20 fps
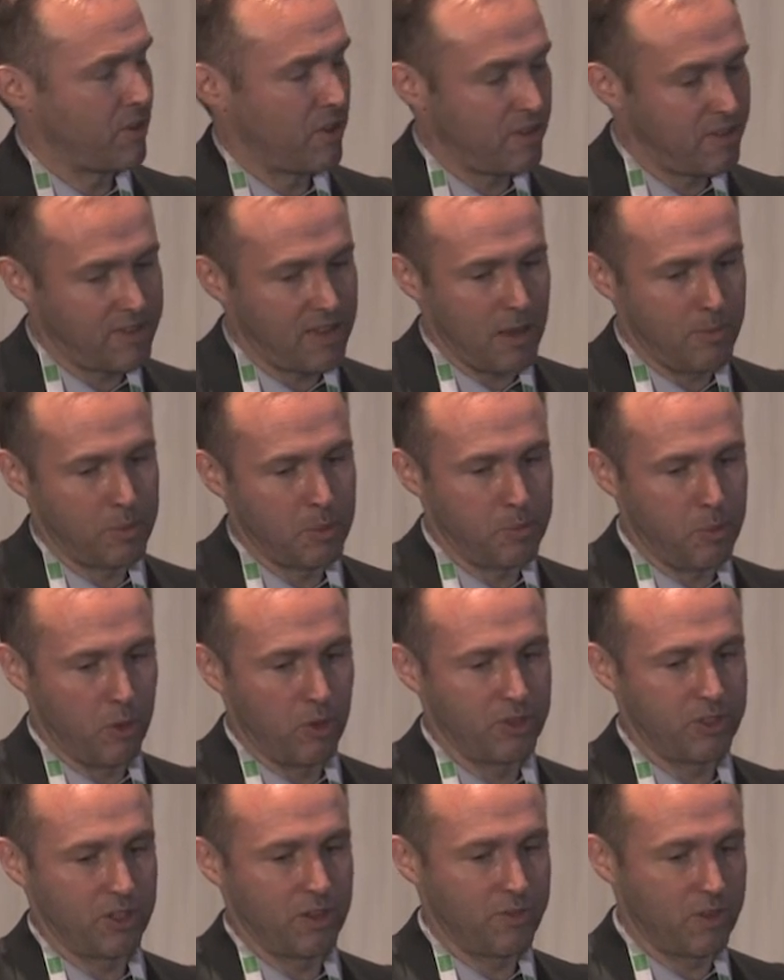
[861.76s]
same
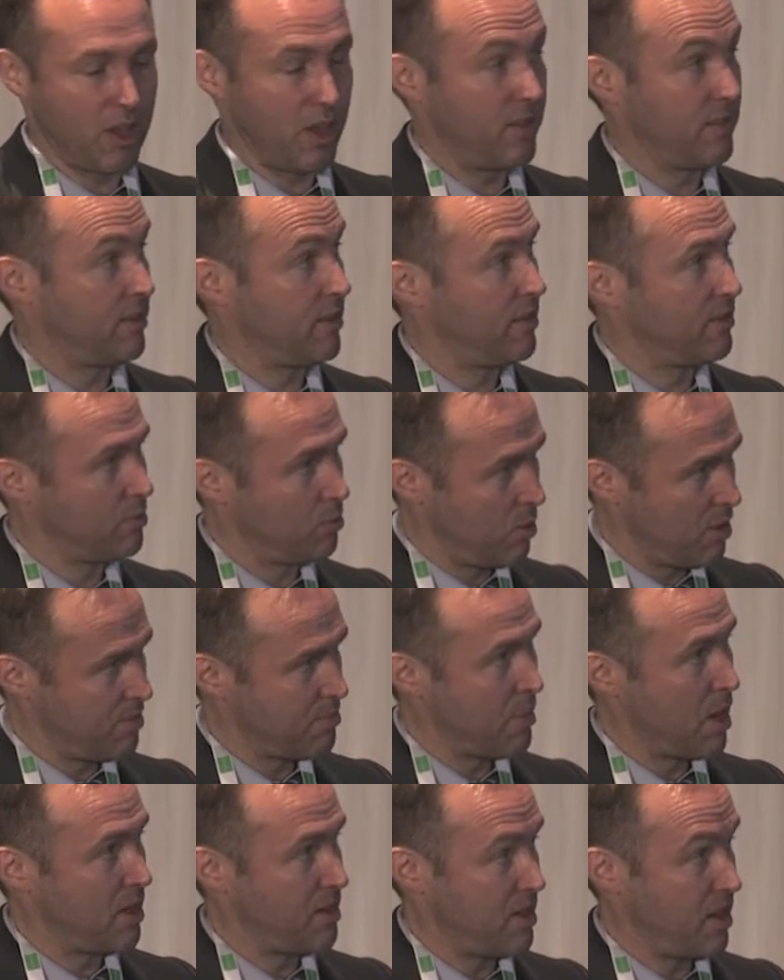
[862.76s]
proportion of cases with
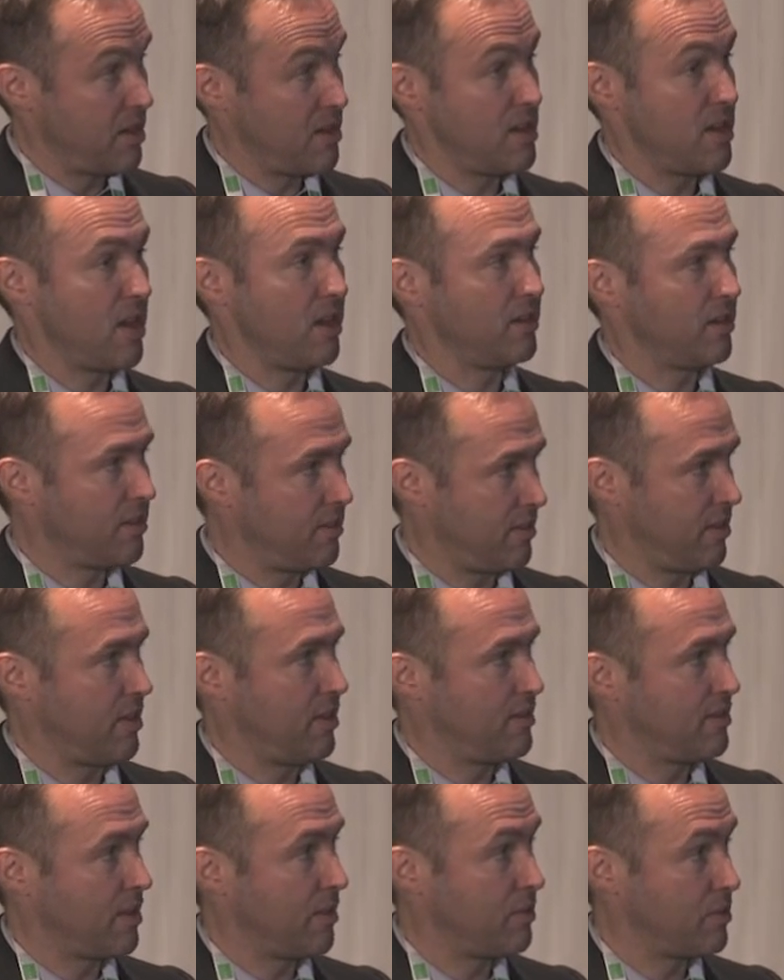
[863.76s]
MYD88 and
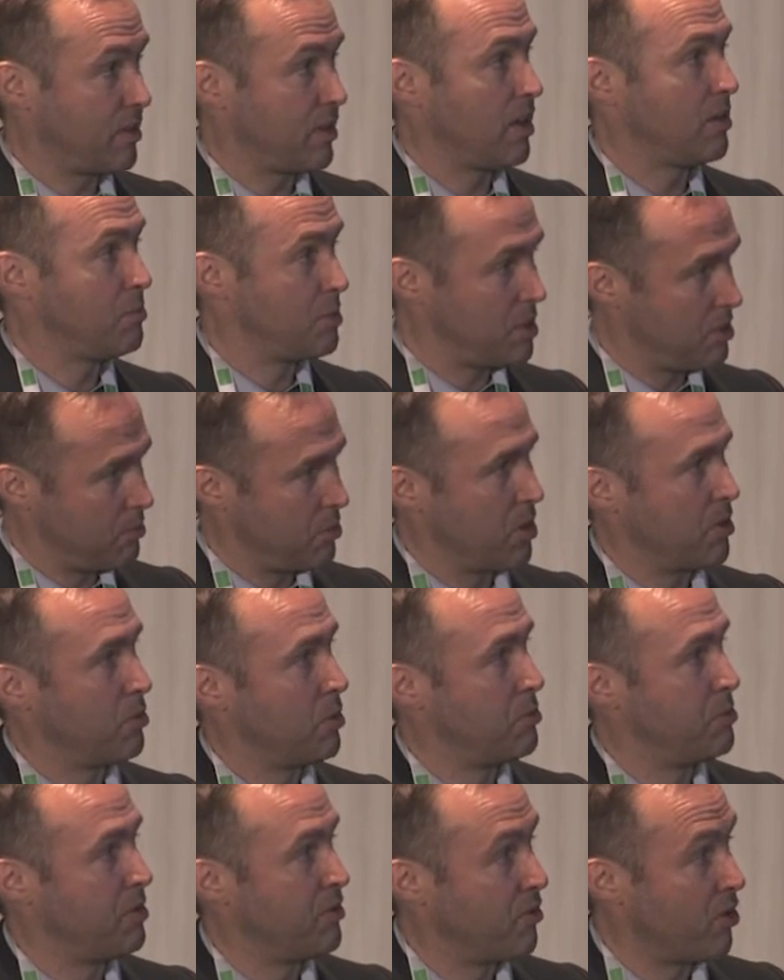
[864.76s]
CD79B. But it
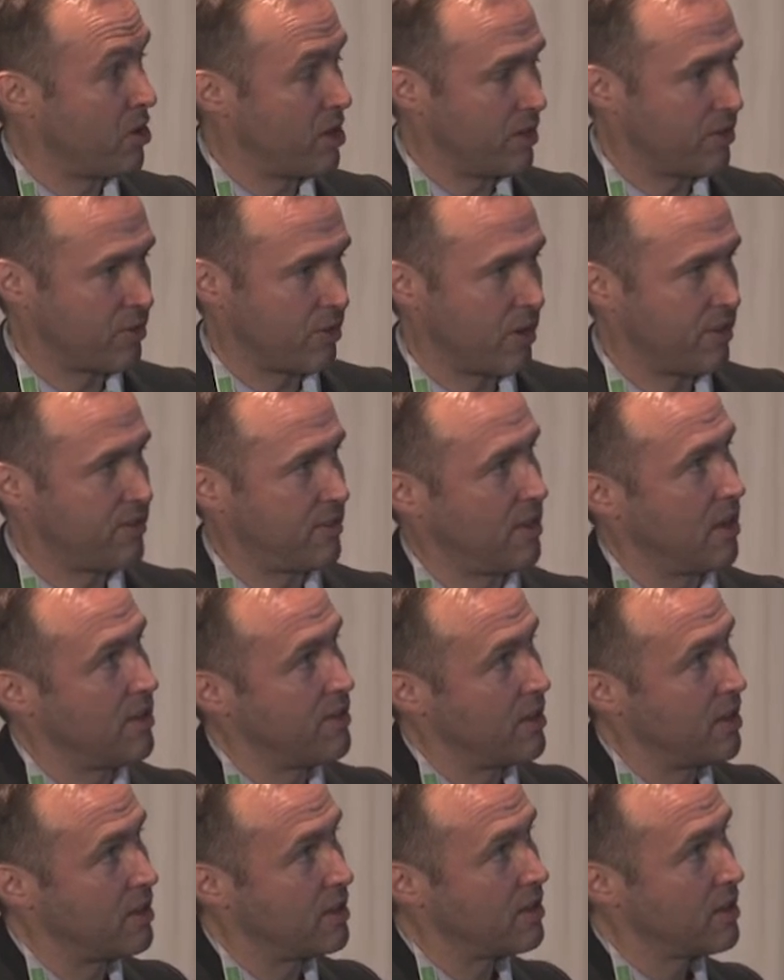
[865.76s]
will be very interesting, I
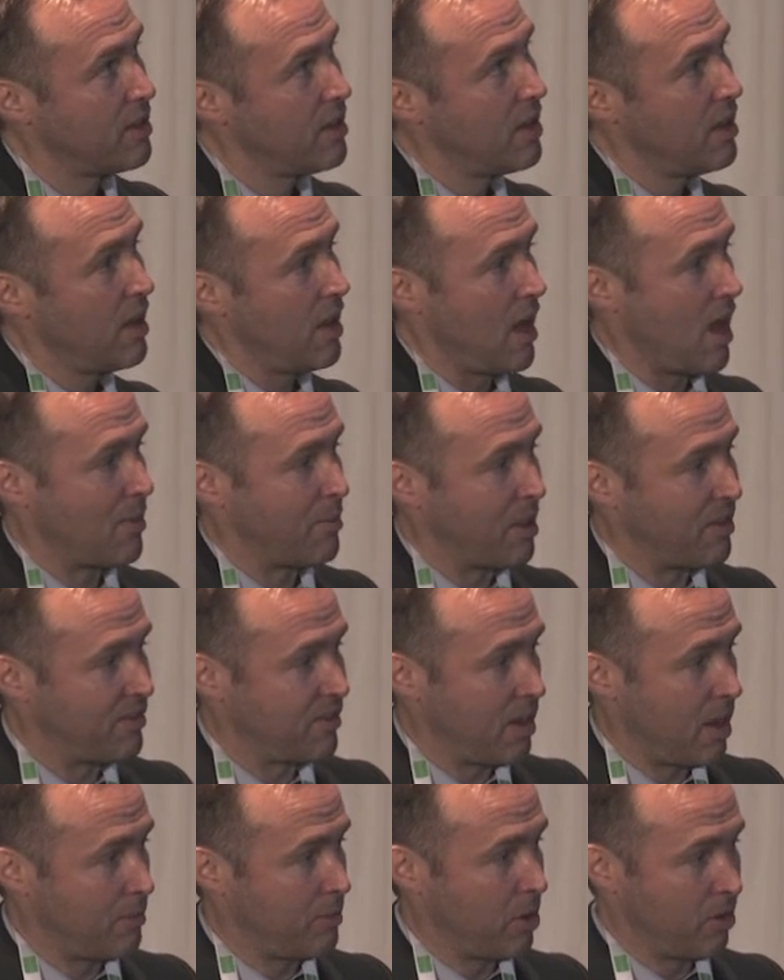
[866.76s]
think, as
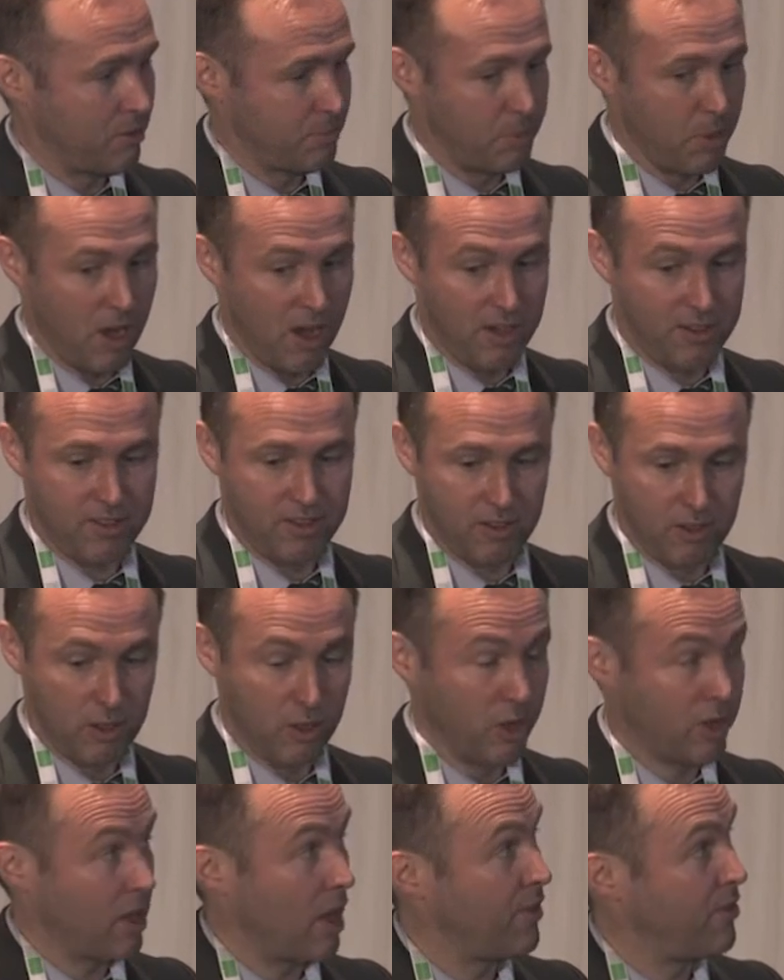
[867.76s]
time goes by, to
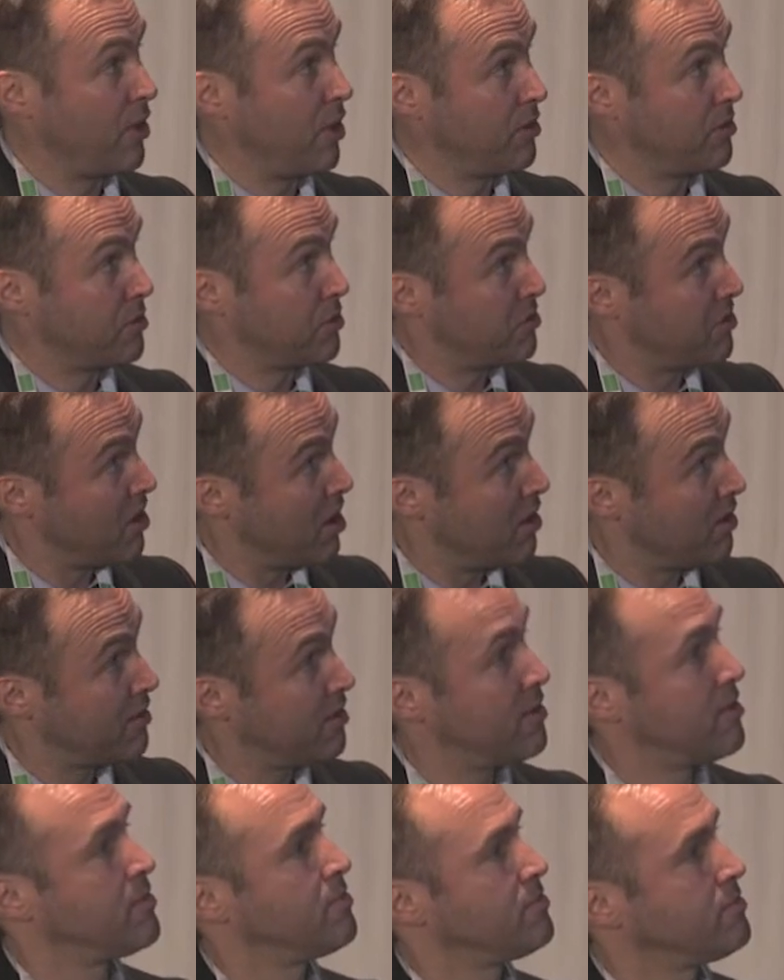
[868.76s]
look at those
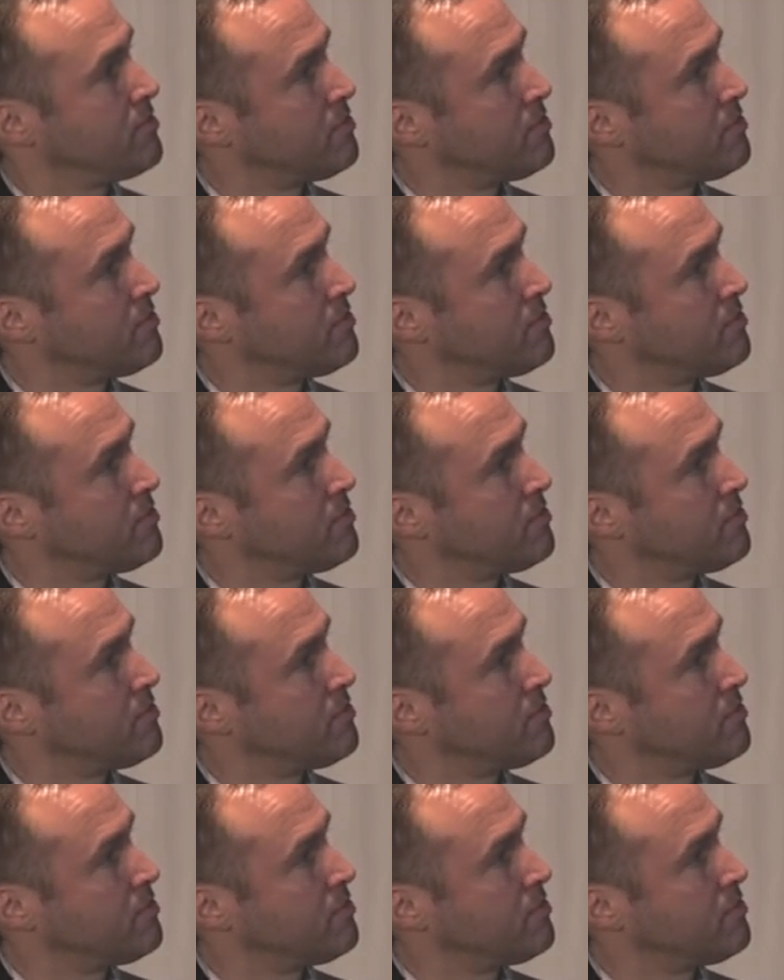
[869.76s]
results.